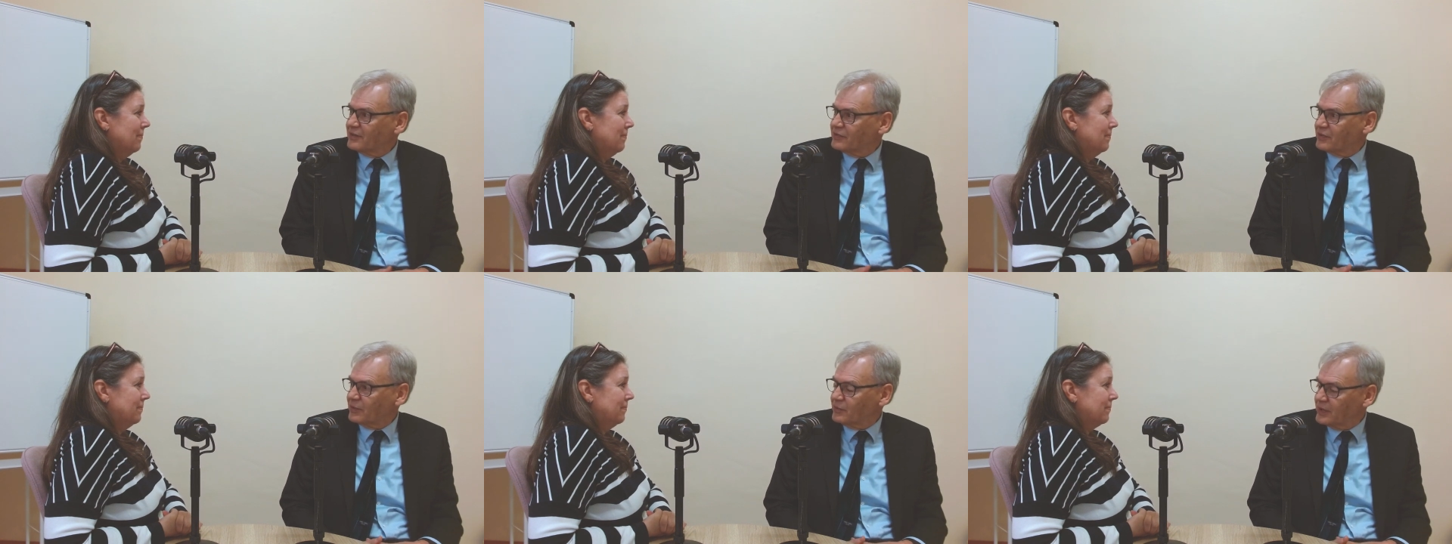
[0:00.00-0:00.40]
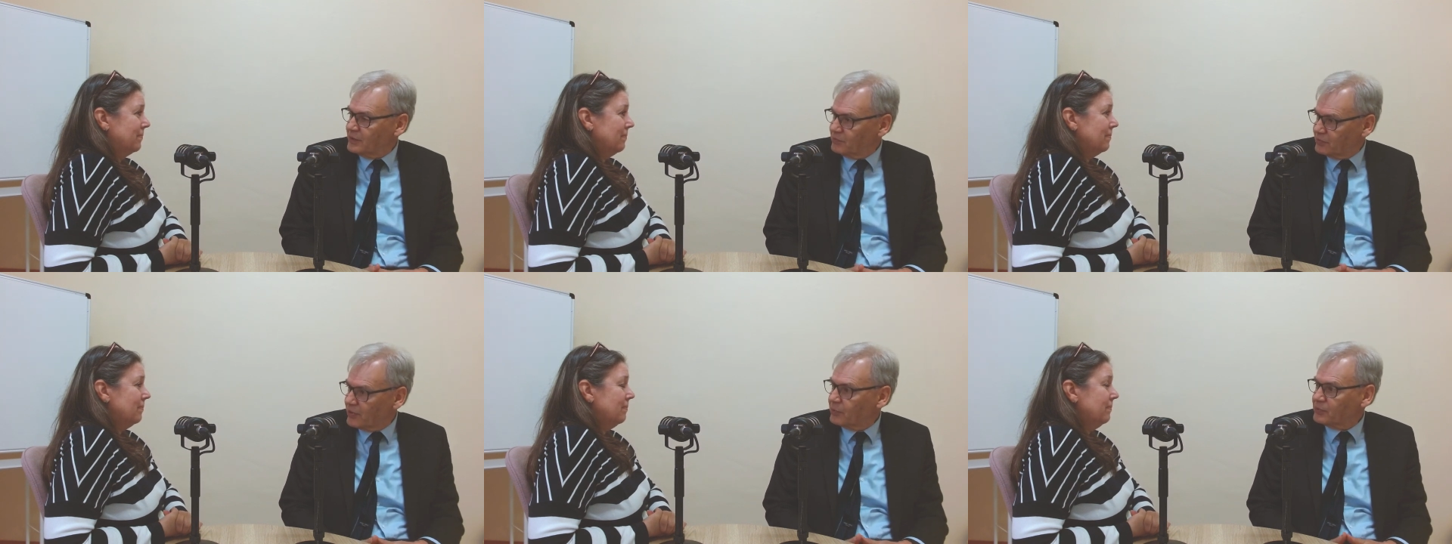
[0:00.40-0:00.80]
Speaker 1: from
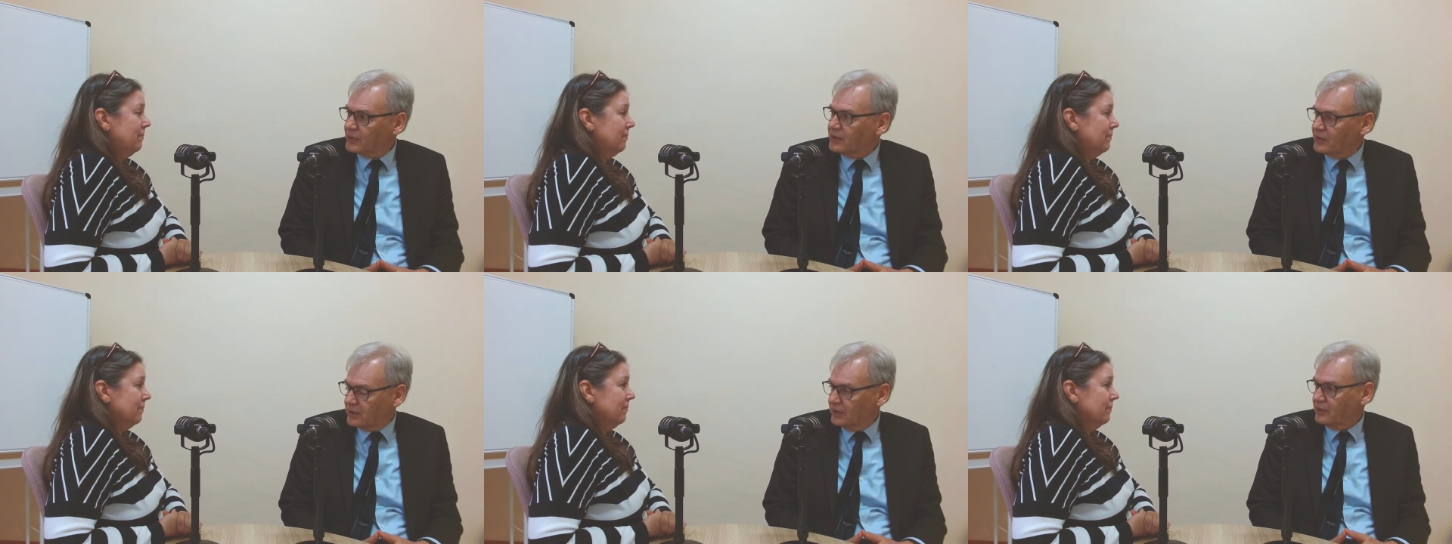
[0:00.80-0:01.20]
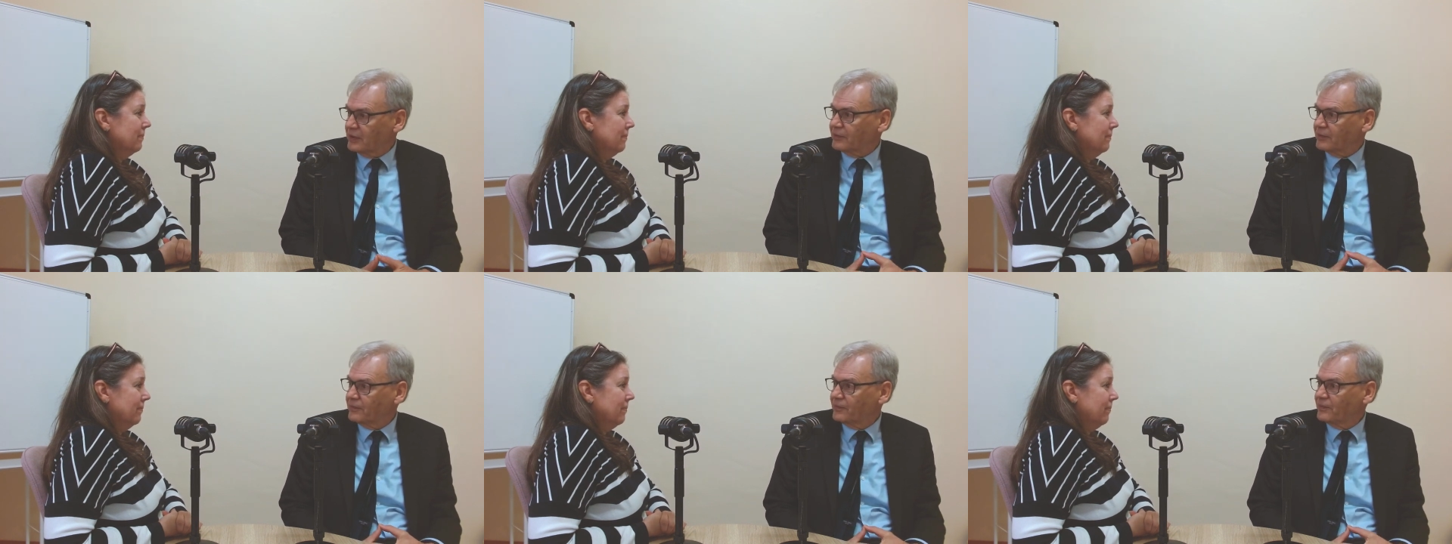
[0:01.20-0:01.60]
improperly
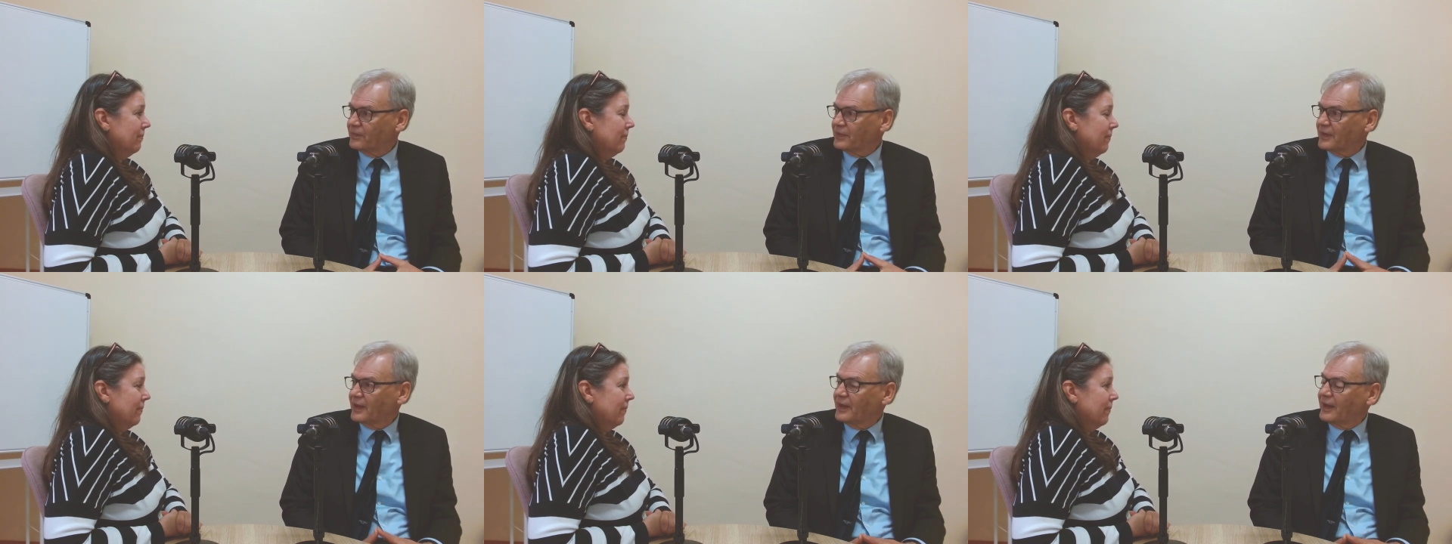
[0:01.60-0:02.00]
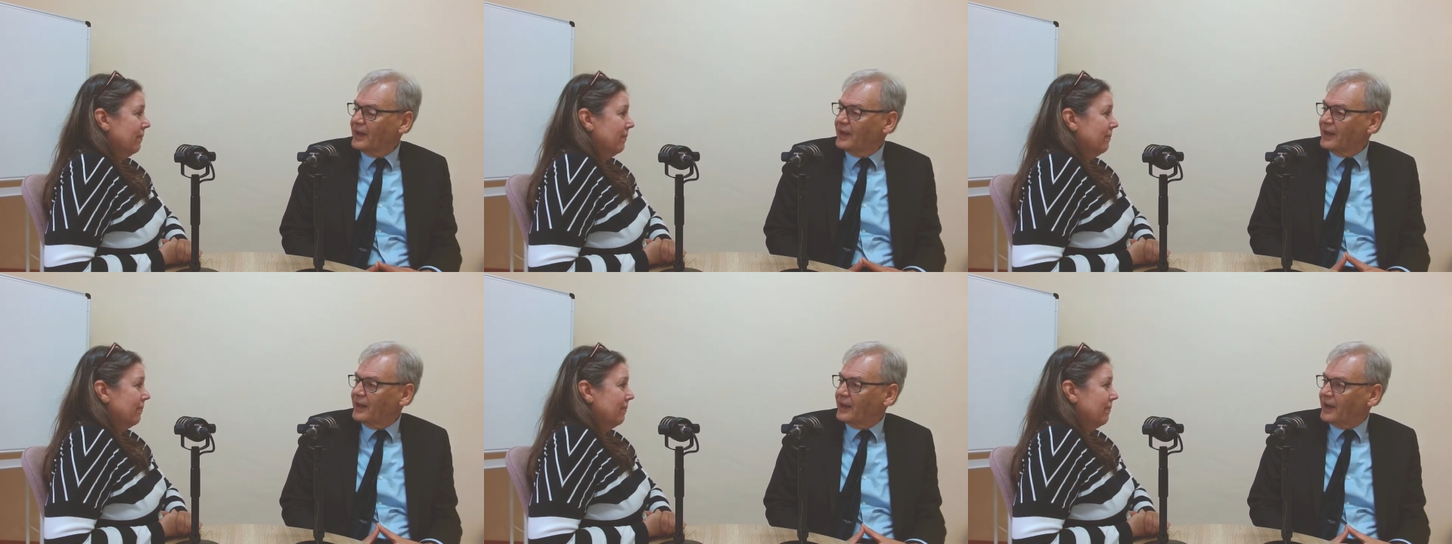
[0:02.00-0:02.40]
occurring.
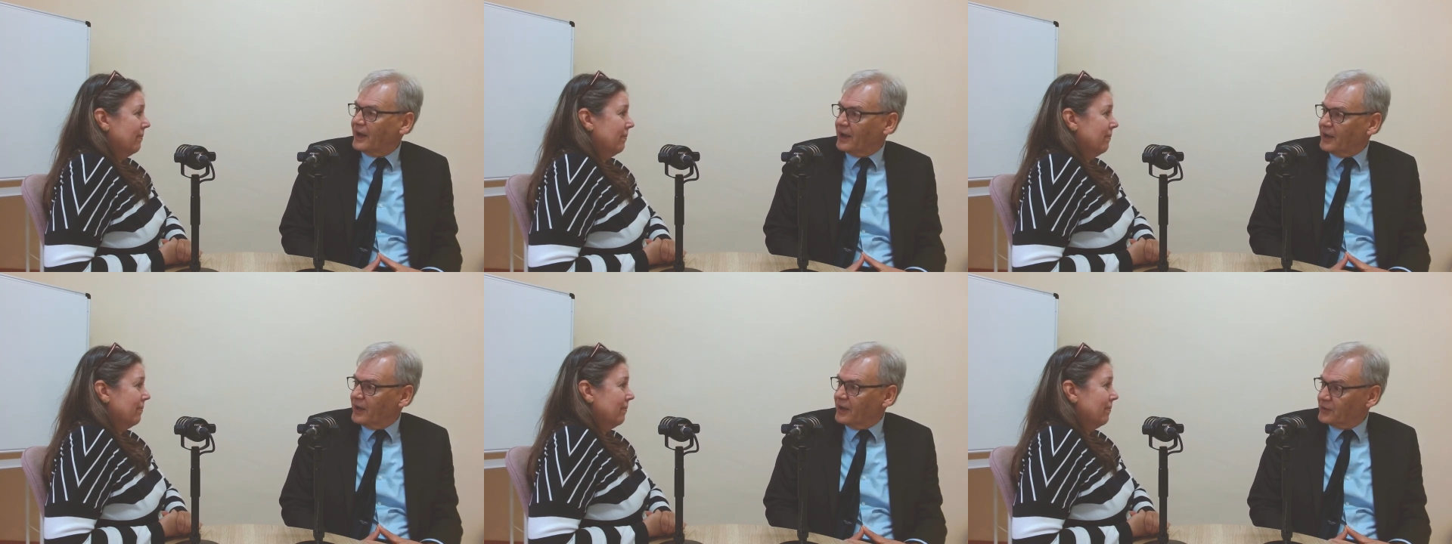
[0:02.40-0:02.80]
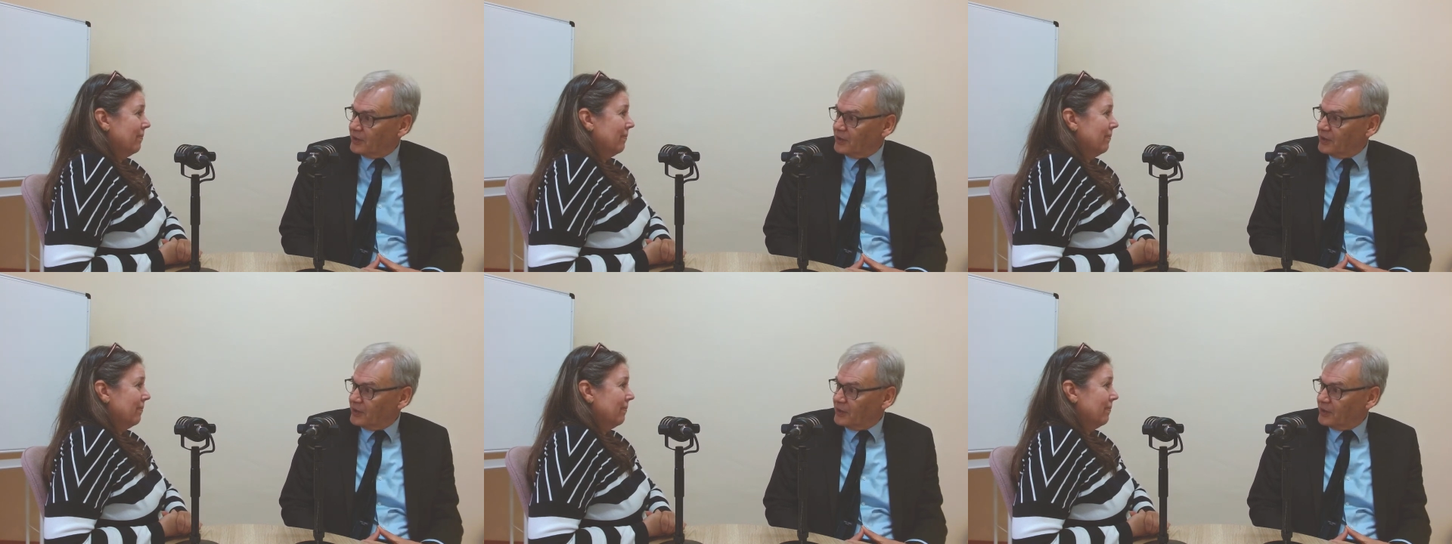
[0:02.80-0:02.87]
I